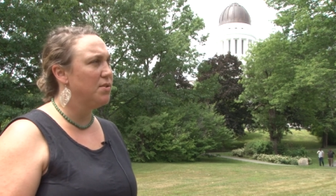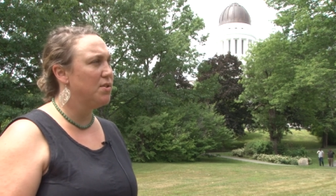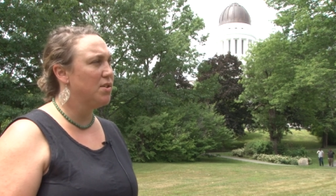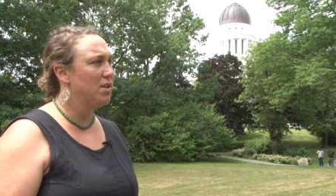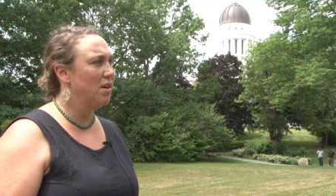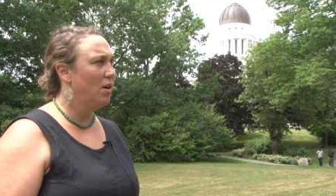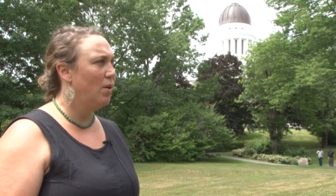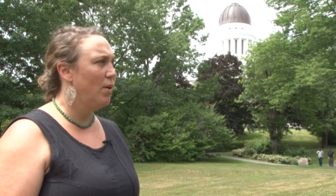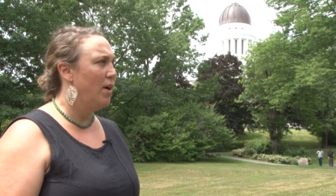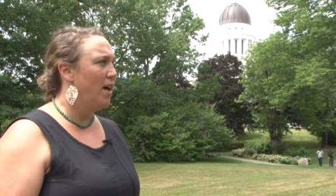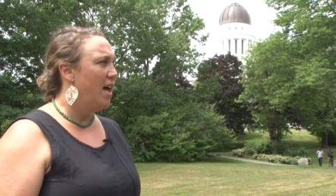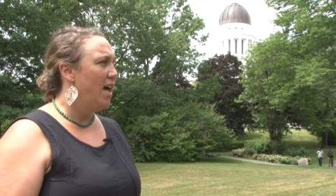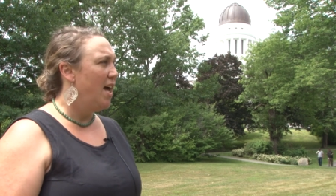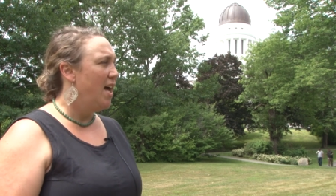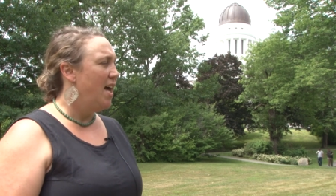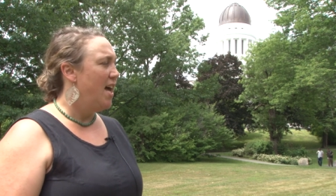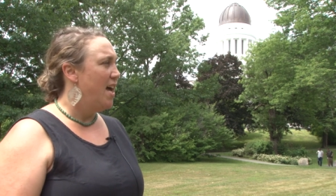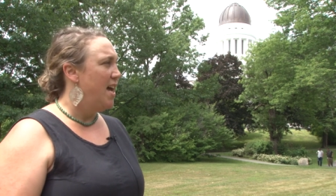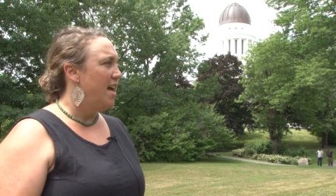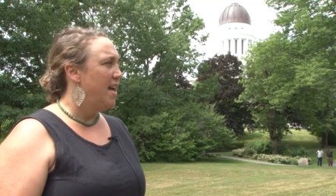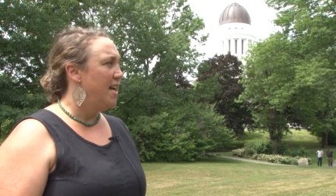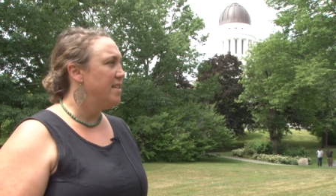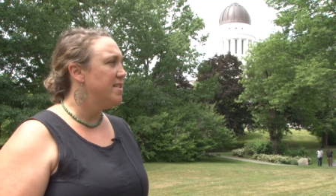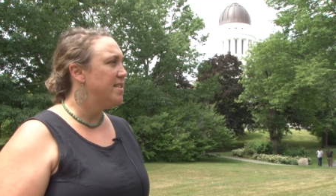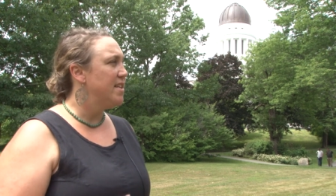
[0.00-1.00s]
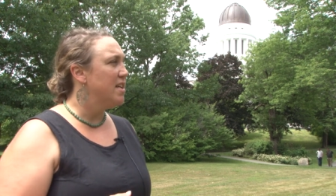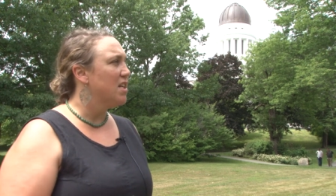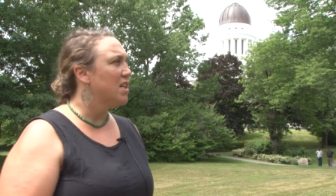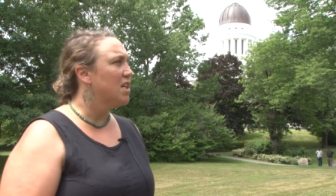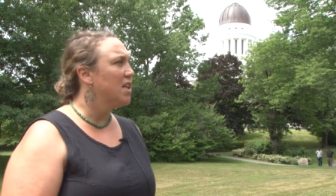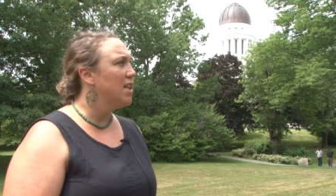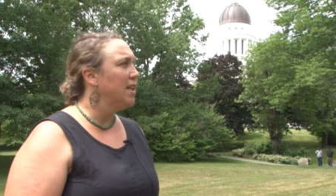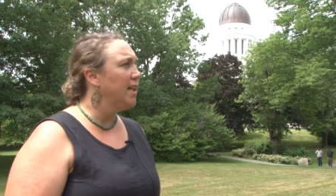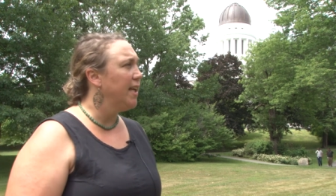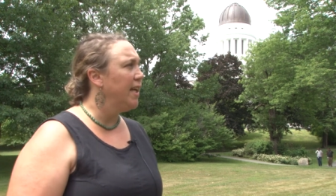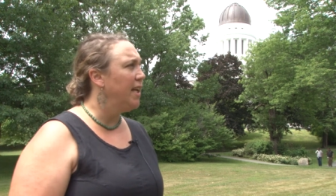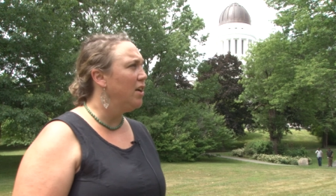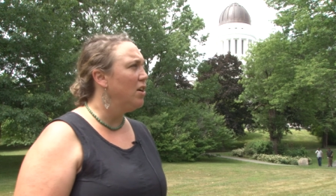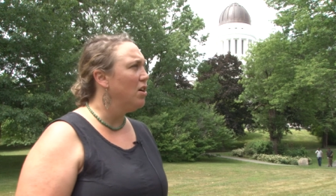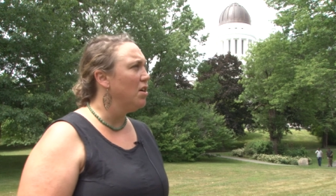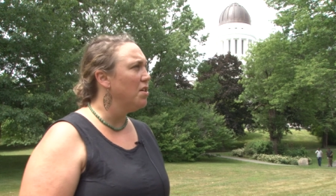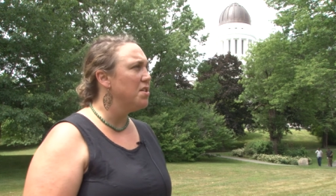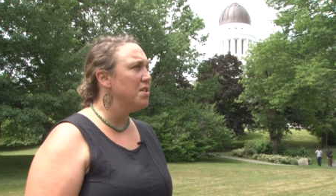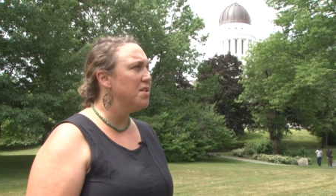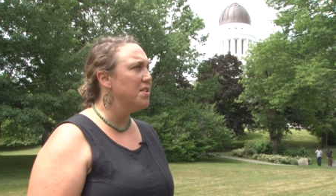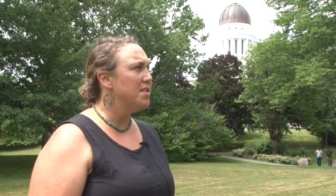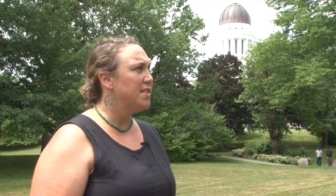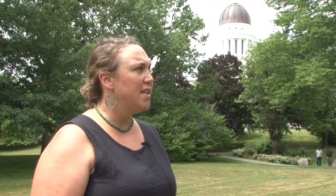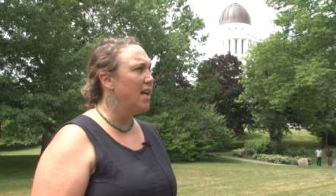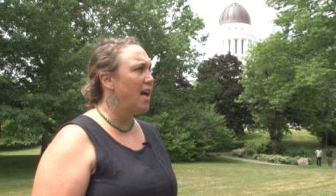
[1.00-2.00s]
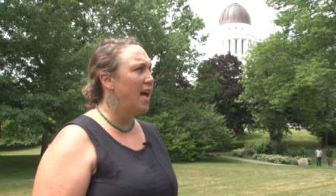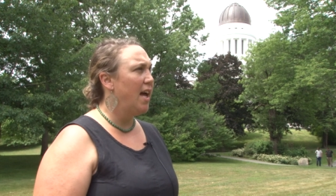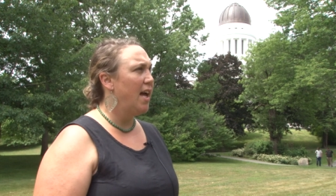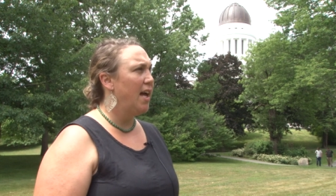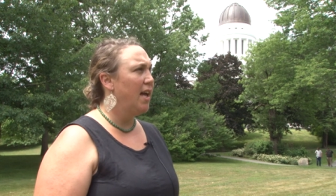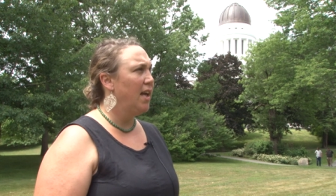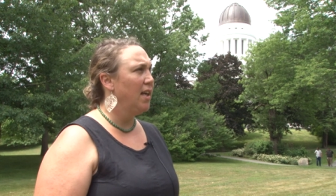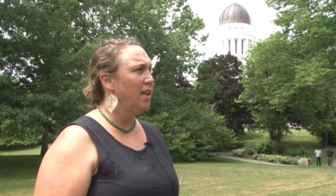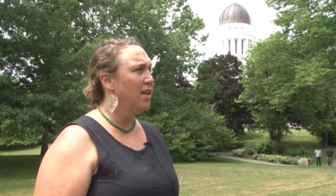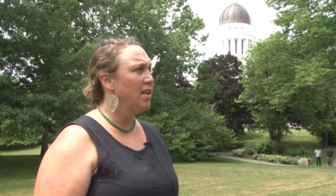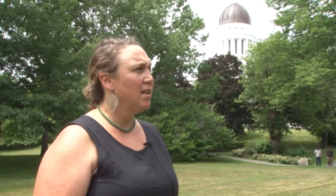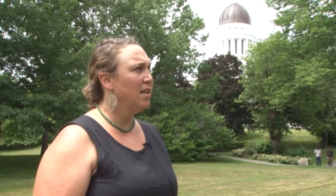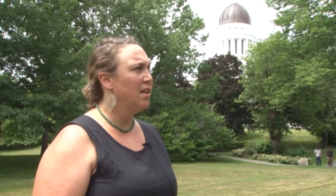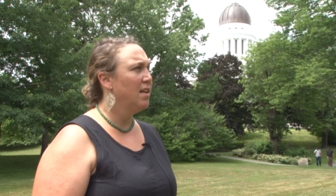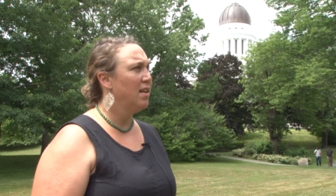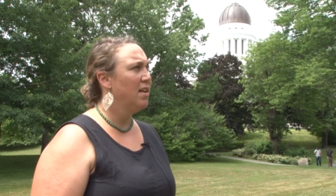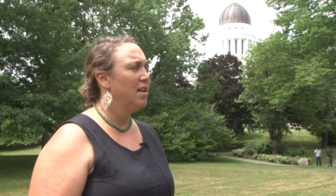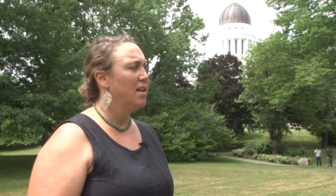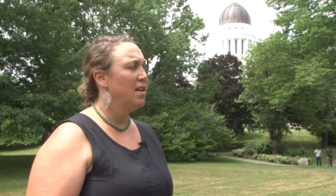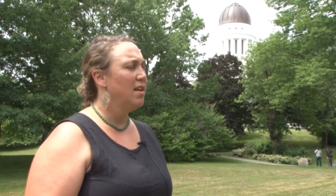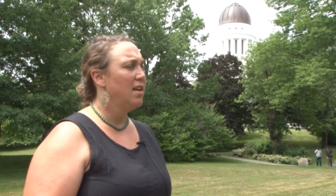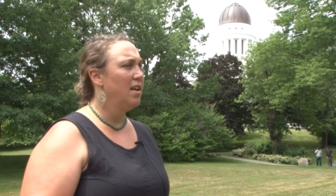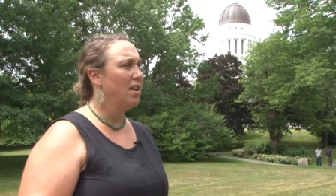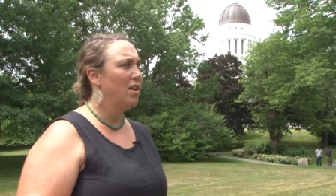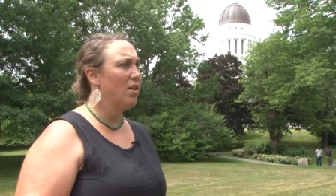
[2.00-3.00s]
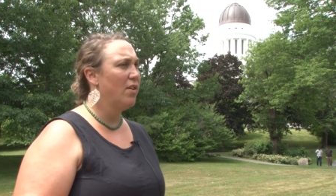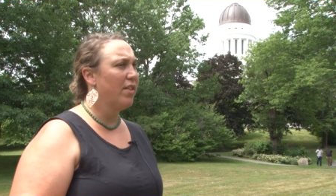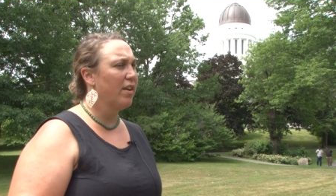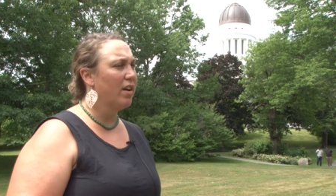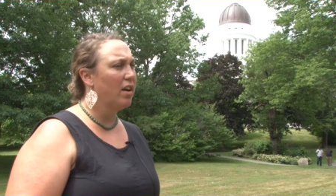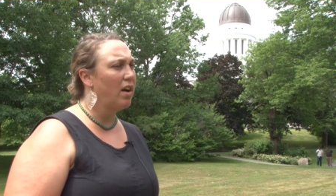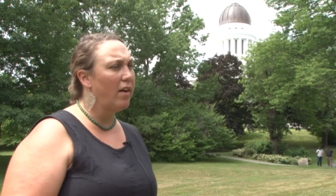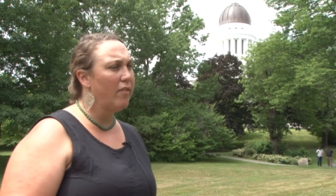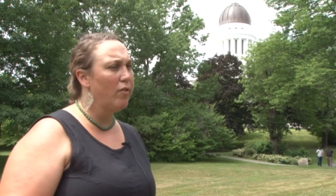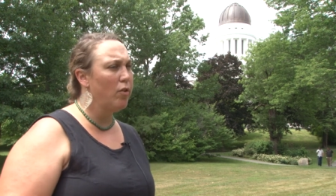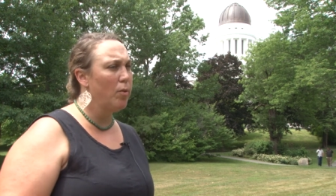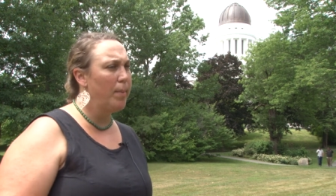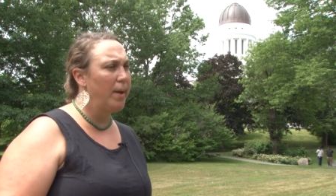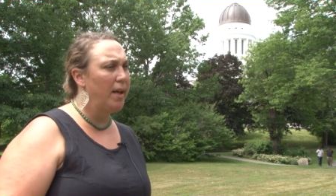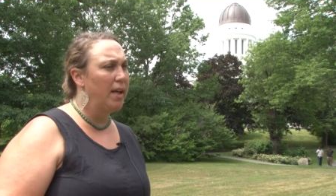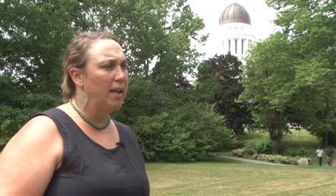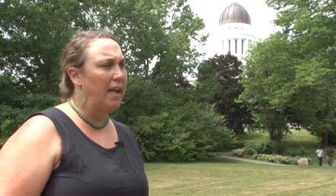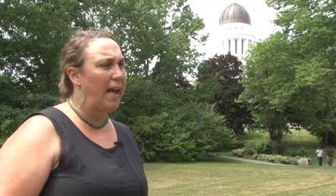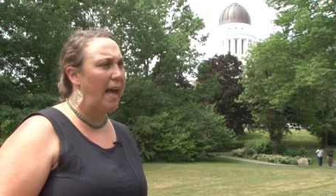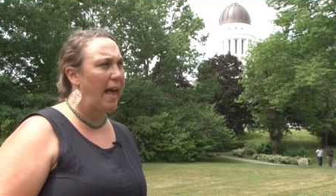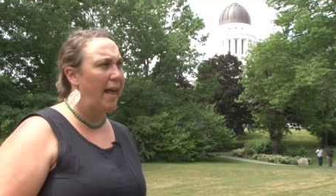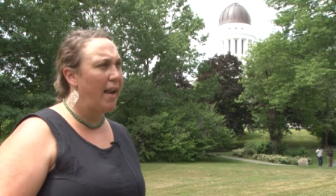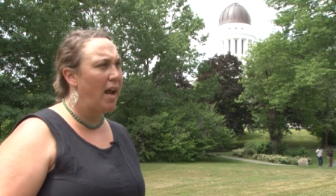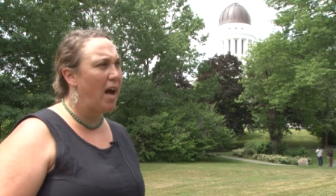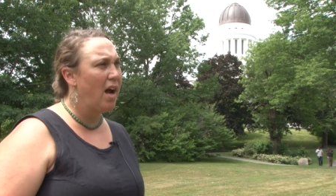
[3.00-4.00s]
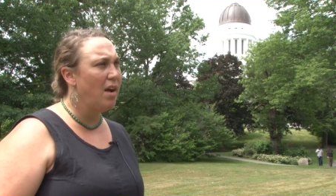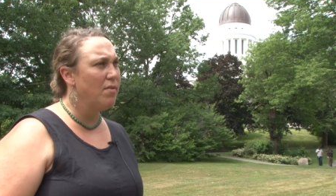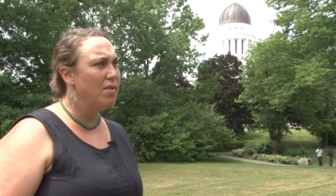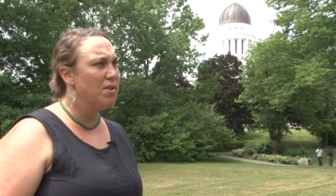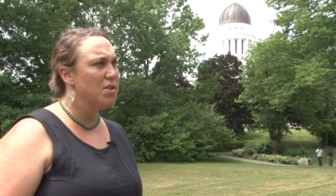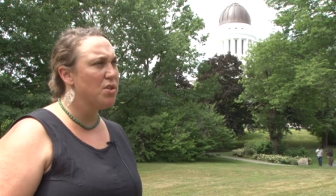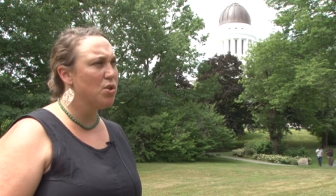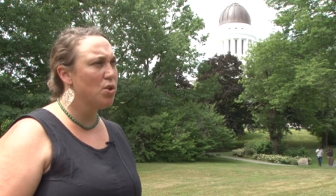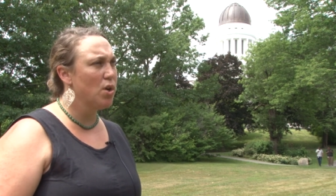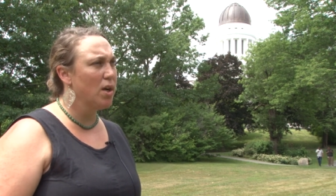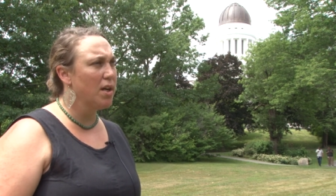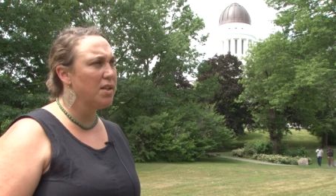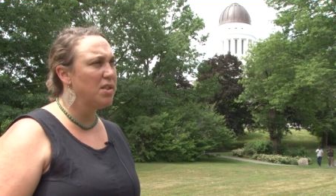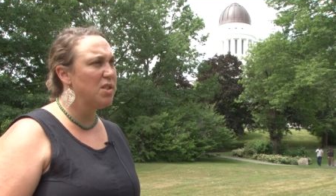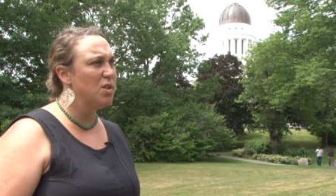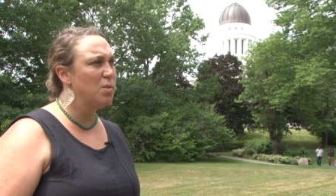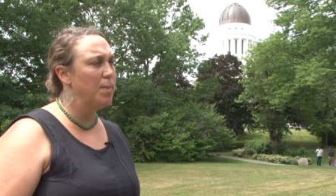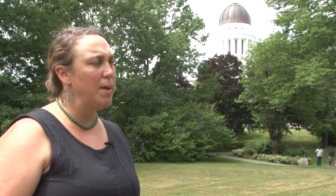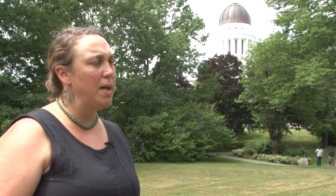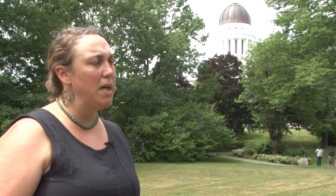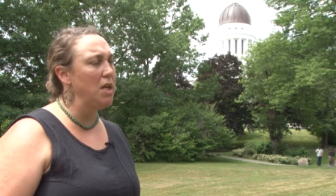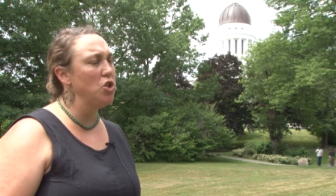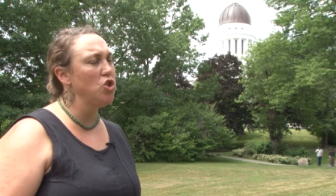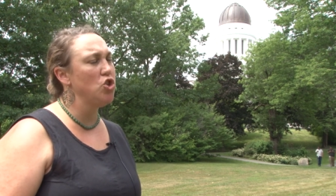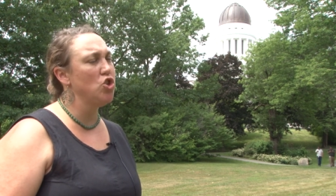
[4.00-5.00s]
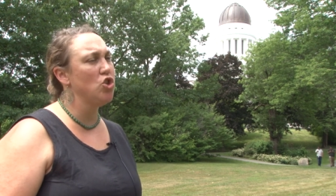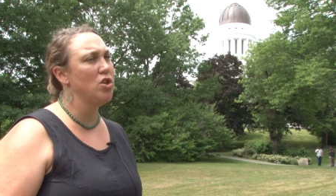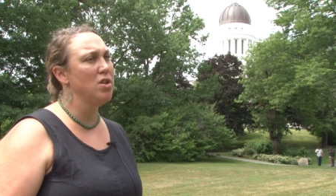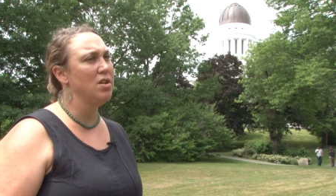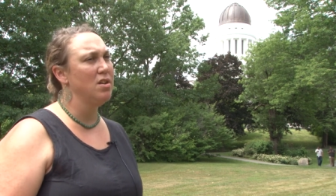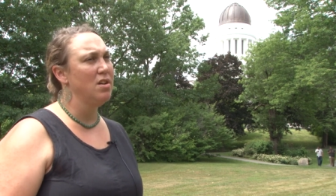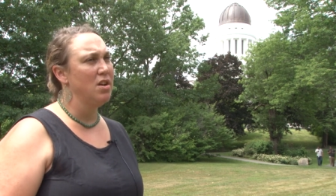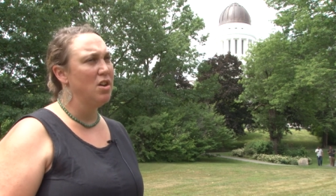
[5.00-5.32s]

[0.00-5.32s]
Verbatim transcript: So is it cleaner to say, you know, the government cannot restrict speech?